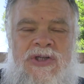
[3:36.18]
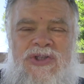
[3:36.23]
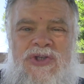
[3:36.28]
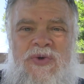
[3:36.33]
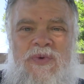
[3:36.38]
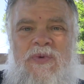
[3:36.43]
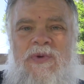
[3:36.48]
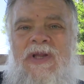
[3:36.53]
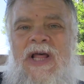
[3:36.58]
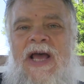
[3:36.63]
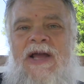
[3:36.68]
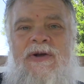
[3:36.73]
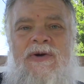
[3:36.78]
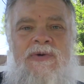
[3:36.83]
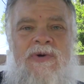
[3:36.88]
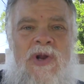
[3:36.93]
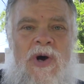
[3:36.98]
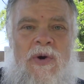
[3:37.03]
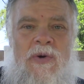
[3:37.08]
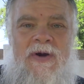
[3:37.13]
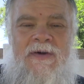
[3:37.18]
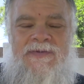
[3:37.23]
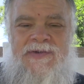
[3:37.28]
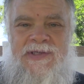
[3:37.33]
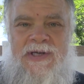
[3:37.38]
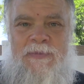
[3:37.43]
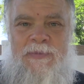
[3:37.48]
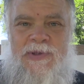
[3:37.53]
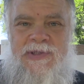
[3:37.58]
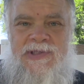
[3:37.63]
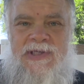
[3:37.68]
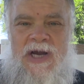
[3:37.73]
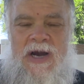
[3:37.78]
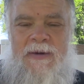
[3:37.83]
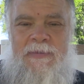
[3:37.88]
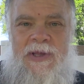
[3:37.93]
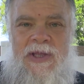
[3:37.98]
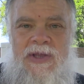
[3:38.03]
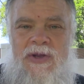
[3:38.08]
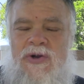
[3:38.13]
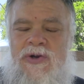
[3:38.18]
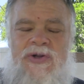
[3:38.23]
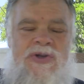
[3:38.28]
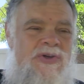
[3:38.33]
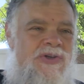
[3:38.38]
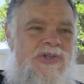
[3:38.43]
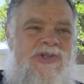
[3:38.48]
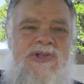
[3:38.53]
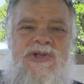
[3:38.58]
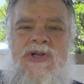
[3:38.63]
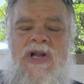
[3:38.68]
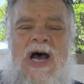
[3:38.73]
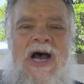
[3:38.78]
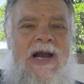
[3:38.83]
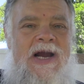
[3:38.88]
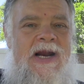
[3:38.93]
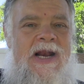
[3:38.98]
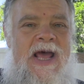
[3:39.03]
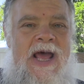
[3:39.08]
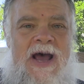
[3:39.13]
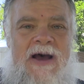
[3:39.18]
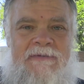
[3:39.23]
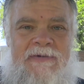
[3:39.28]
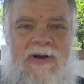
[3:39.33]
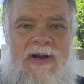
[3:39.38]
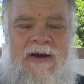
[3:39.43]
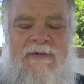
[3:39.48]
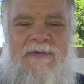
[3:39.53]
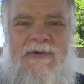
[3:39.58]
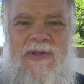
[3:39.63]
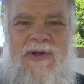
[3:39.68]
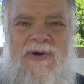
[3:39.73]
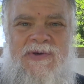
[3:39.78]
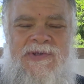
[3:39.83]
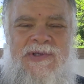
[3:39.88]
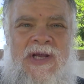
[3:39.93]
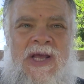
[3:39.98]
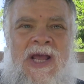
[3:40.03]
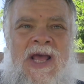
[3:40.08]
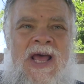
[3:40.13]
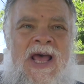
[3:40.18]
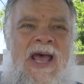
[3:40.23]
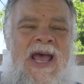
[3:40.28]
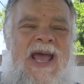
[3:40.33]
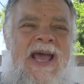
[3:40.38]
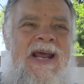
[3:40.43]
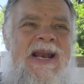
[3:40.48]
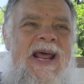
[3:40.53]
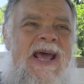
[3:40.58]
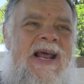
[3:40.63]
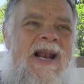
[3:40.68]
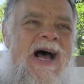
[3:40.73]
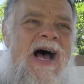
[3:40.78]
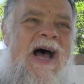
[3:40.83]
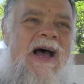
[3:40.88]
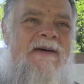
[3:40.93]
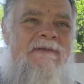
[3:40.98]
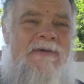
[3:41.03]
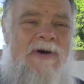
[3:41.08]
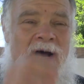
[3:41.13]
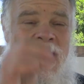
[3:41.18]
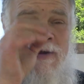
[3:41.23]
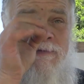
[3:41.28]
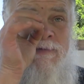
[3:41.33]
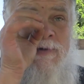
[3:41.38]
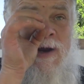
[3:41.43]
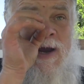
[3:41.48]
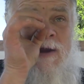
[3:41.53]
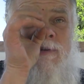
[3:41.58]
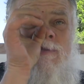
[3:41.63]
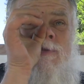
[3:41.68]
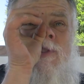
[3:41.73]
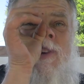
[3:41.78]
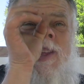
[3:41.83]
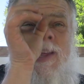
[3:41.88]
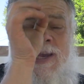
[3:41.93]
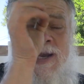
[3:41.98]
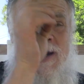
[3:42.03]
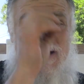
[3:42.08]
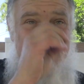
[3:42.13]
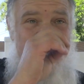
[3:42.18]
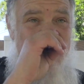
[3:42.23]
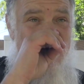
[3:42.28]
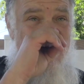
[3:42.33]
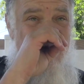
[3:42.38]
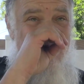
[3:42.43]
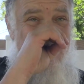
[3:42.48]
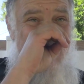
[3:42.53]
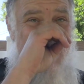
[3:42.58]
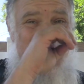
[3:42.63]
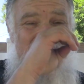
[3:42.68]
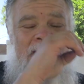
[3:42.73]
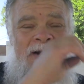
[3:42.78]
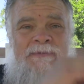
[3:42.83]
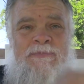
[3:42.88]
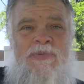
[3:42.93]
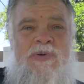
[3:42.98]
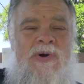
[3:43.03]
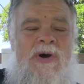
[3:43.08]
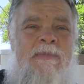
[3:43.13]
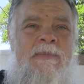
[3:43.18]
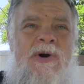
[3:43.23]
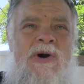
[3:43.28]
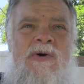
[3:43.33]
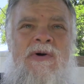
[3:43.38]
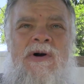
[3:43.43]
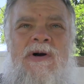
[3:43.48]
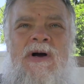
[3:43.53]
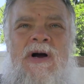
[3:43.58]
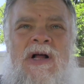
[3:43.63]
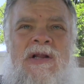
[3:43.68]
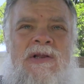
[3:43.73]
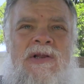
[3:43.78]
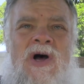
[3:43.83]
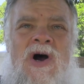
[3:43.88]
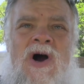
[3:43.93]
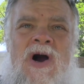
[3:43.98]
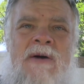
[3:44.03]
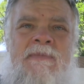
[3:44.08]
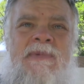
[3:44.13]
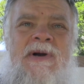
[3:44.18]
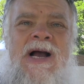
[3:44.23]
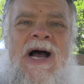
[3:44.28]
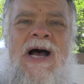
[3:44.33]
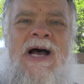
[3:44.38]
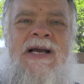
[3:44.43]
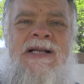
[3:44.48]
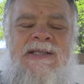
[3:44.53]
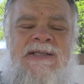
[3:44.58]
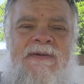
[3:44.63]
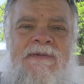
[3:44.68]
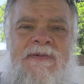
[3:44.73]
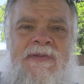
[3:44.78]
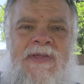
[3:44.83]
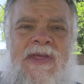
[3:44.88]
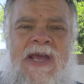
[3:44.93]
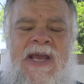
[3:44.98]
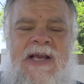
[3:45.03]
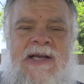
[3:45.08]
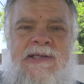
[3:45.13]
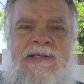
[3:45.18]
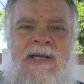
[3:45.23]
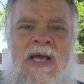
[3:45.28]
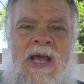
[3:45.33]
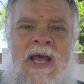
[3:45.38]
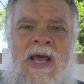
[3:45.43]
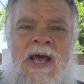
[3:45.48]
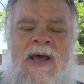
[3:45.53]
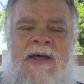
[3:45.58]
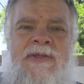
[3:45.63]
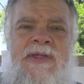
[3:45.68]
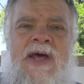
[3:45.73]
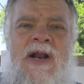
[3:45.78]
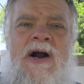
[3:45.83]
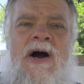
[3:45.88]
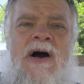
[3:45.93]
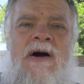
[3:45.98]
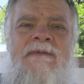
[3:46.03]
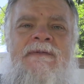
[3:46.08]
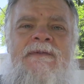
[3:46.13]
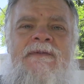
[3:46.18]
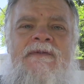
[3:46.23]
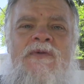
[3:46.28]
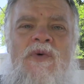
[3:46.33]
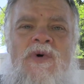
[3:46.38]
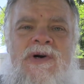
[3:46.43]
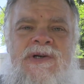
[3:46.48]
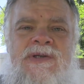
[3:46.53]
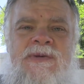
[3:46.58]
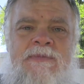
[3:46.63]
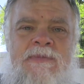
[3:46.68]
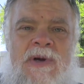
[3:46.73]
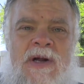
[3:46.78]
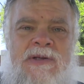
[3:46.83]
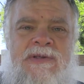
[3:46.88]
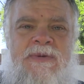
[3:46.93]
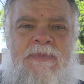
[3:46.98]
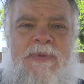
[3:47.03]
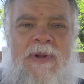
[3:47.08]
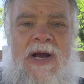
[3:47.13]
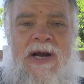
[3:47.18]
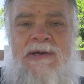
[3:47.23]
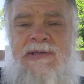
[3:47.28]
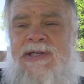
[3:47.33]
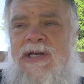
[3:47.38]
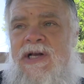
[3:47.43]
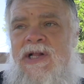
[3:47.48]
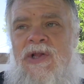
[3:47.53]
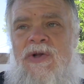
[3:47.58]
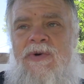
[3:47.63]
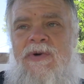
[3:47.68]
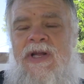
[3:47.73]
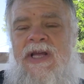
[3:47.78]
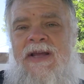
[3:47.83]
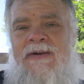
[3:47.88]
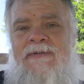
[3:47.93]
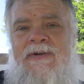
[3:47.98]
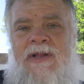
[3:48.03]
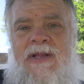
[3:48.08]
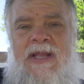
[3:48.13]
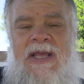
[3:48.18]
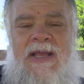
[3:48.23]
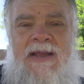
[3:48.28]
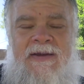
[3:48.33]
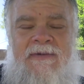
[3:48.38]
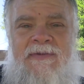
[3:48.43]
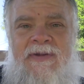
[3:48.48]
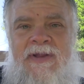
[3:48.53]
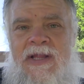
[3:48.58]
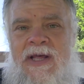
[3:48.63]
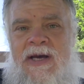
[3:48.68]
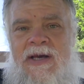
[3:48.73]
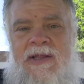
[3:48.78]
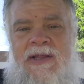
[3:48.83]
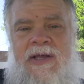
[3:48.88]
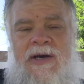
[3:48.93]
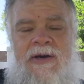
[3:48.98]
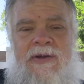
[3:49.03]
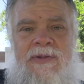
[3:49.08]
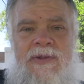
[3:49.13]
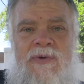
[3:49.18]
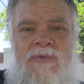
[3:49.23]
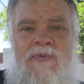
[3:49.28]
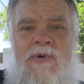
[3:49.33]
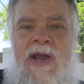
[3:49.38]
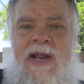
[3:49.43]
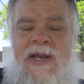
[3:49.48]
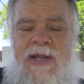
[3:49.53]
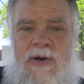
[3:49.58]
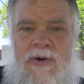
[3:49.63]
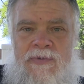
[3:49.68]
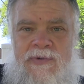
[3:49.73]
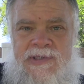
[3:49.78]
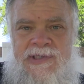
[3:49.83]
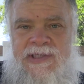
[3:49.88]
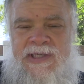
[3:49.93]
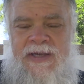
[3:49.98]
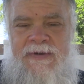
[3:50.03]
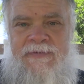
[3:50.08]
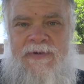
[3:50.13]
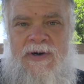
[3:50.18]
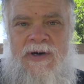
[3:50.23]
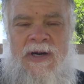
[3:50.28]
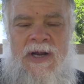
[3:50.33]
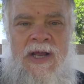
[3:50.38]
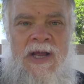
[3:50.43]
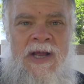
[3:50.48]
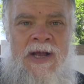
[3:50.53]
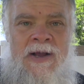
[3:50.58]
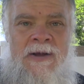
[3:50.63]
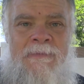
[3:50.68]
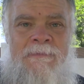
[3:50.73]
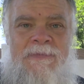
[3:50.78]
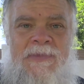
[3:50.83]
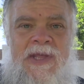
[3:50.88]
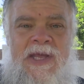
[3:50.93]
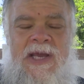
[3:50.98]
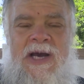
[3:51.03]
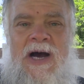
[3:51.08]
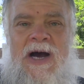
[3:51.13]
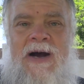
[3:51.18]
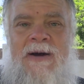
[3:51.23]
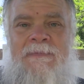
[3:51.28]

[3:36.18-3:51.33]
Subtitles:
to let you know if someone's coming. You're just not going to have enough of those. And I've really covered a lot of perimeter alarm kinds of things that are force multipliers, include even the radio receiver, the